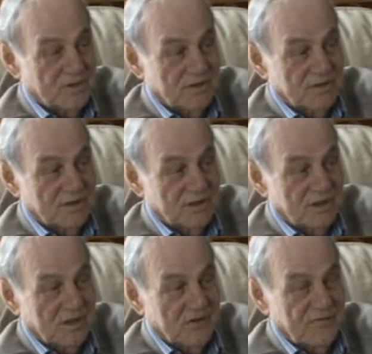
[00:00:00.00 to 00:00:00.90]
took
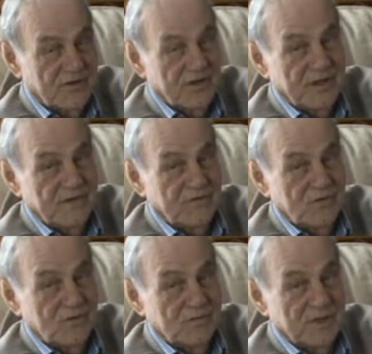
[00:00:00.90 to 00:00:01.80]
a fee
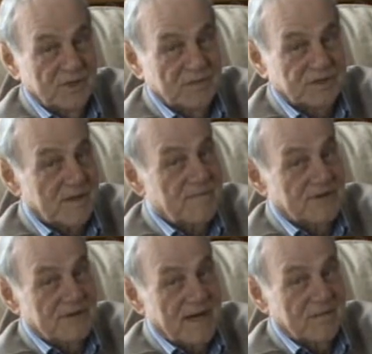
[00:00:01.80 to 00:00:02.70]
for me or
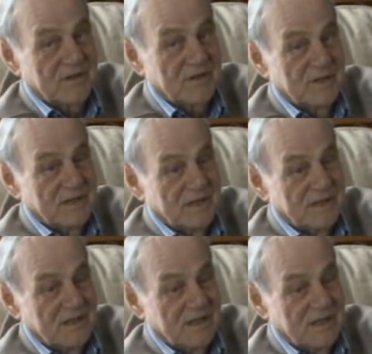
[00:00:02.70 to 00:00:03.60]
something happened,
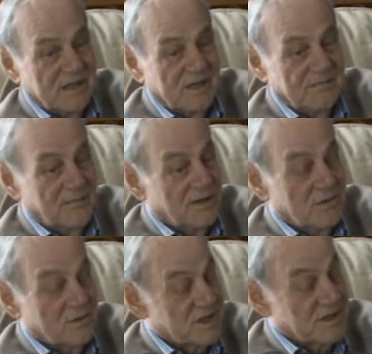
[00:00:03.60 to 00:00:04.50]
and
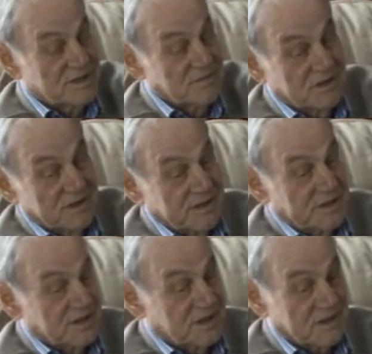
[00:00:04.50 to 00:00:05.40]
Bill said to me,
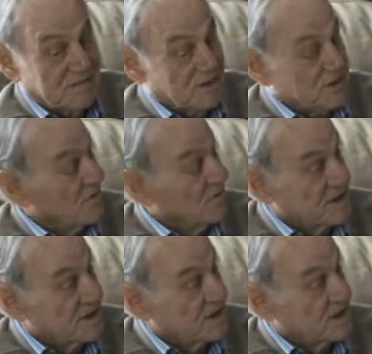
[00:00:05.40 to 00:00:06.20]
he said, I'm sorry,